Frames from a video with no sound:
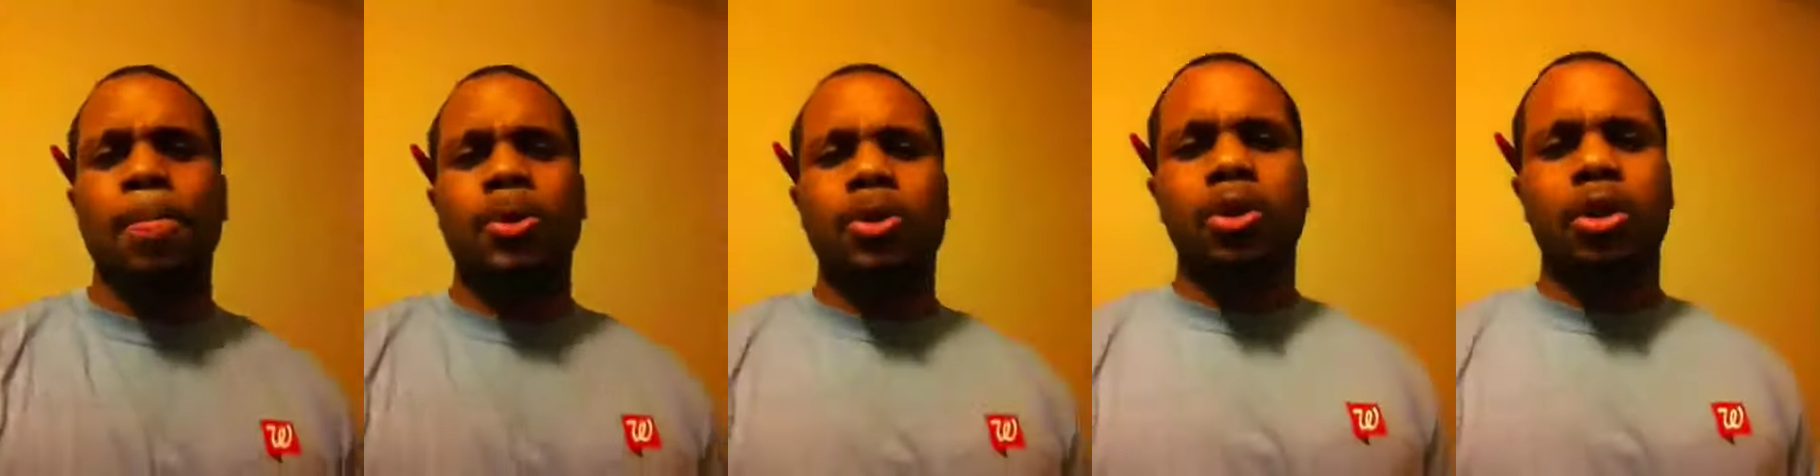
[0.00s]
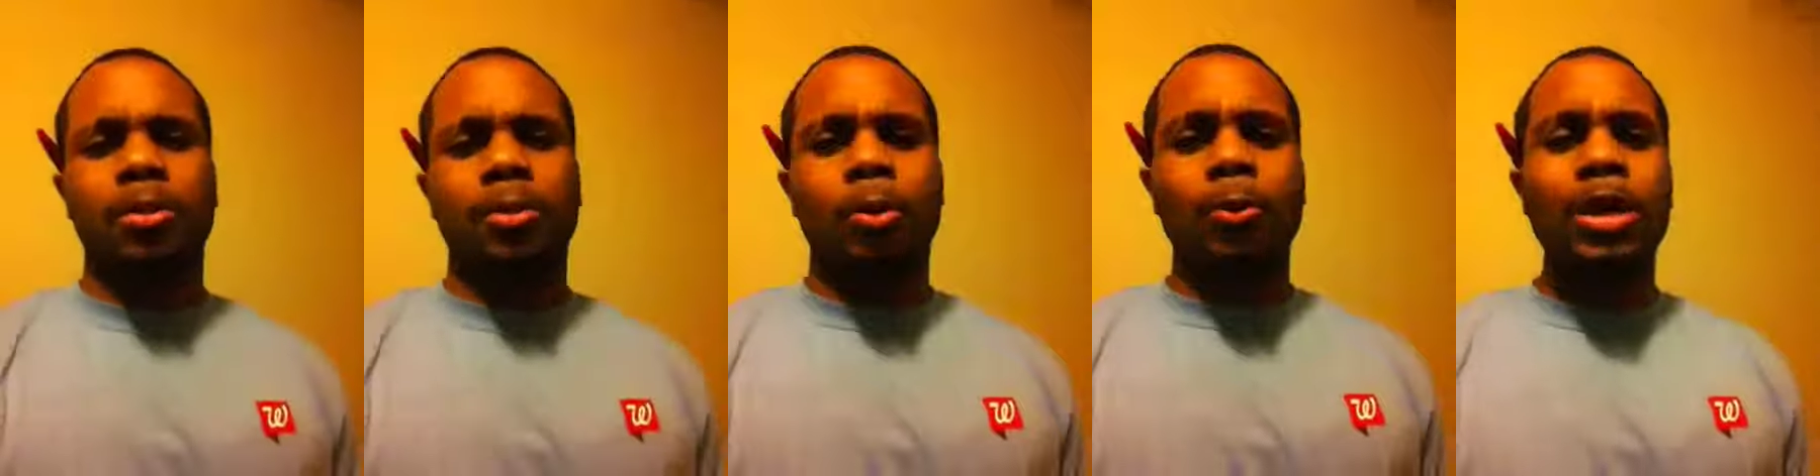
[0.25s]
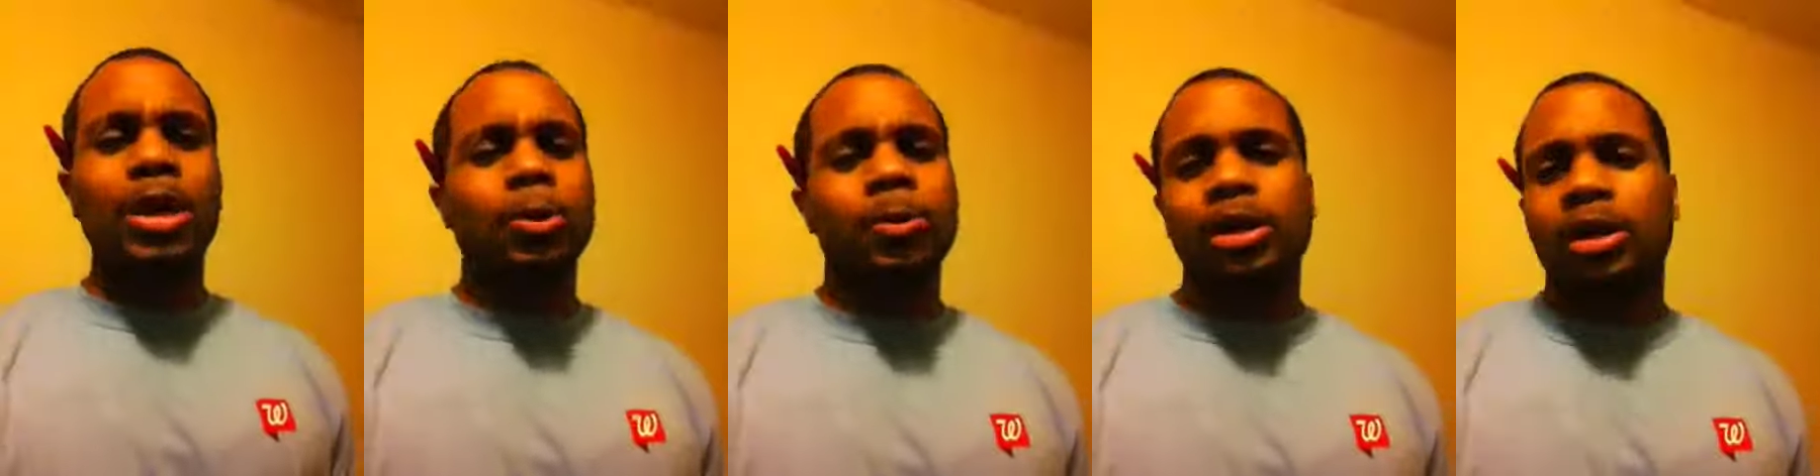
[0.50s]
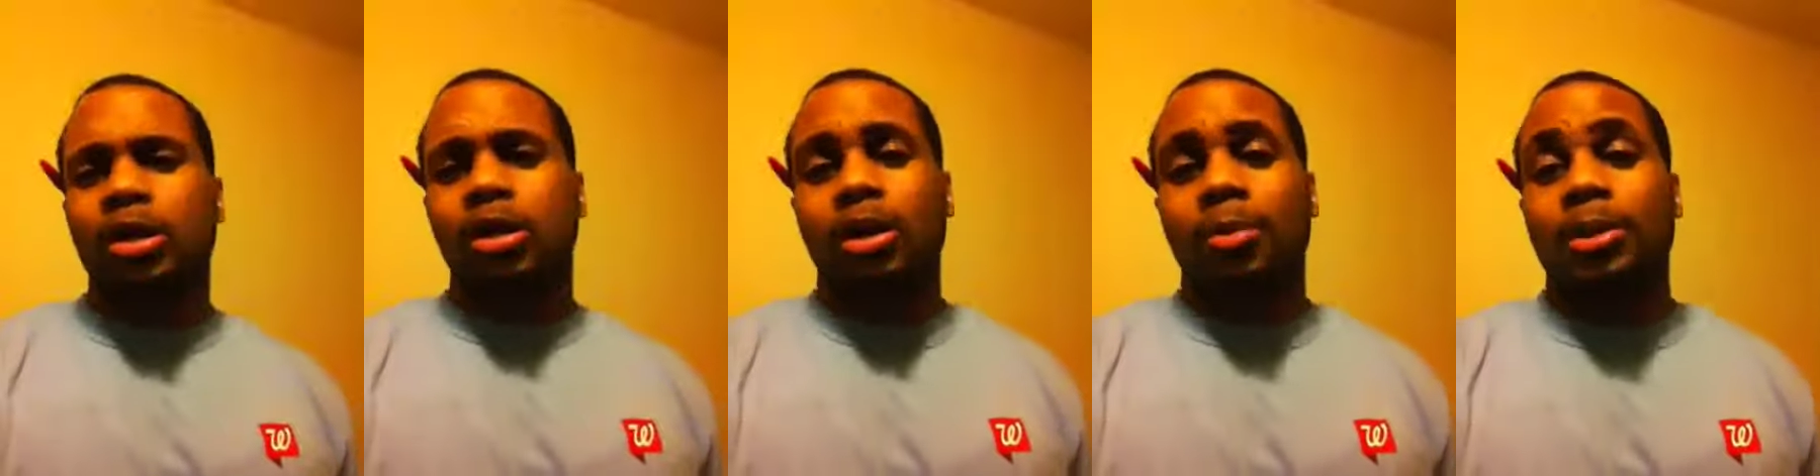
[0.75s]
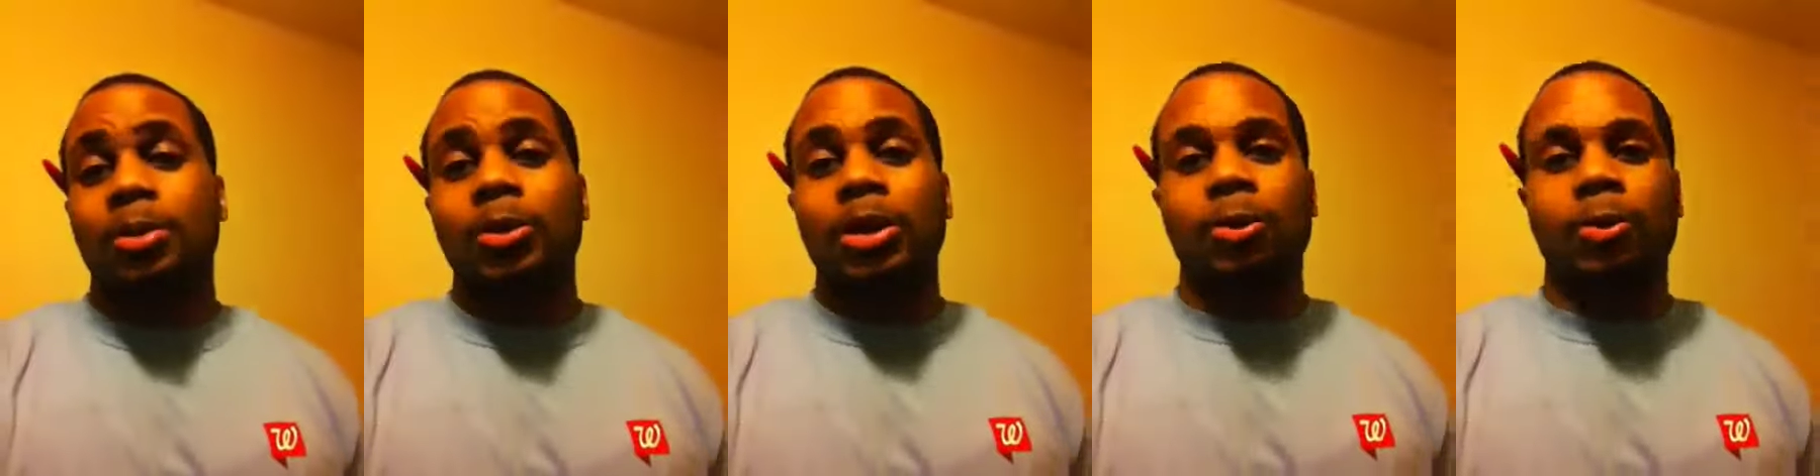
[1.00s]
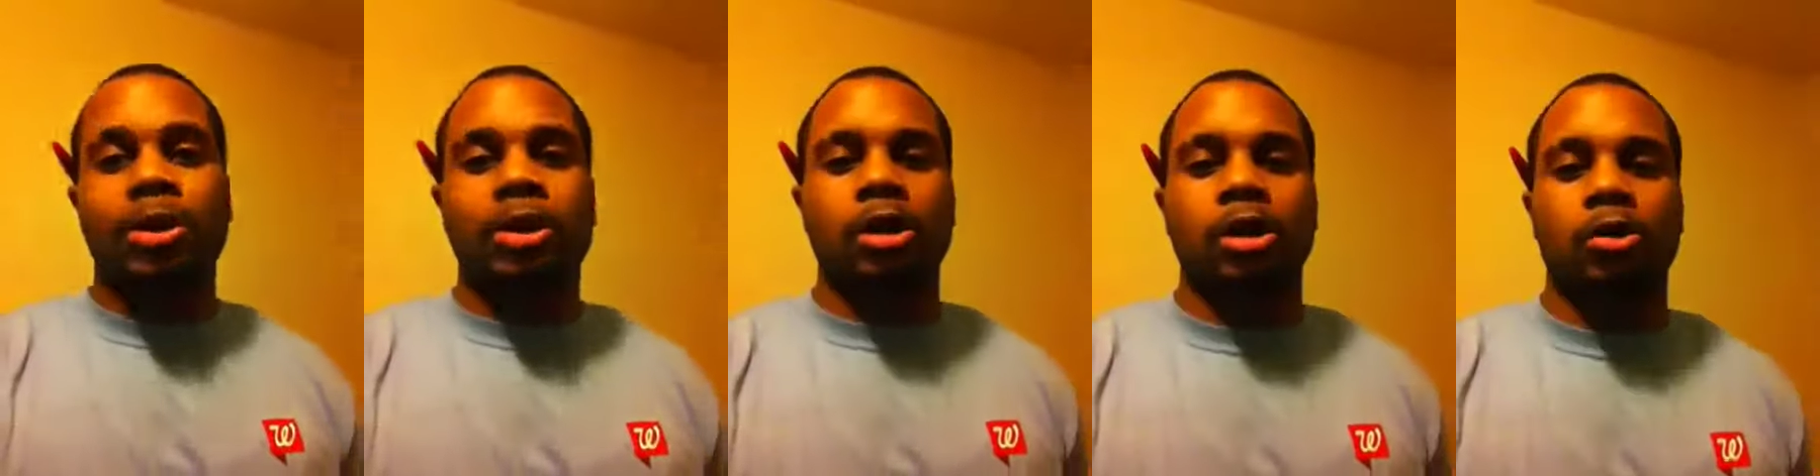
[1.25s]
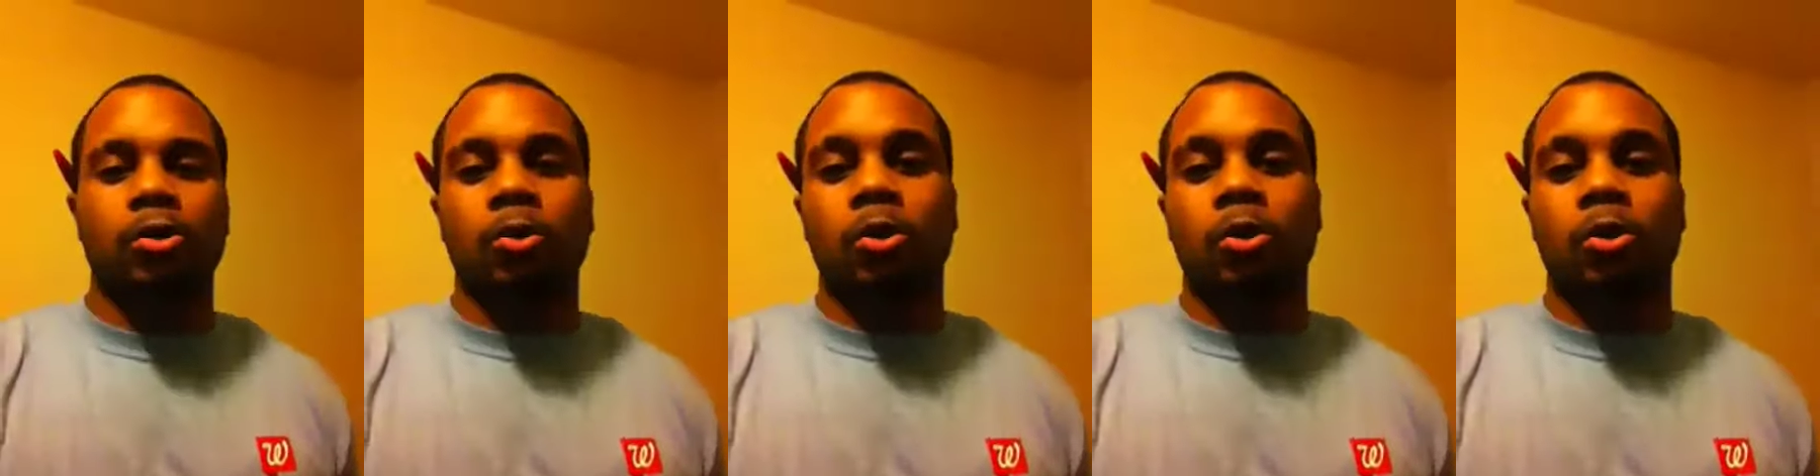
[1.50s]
you hear me? We could win on the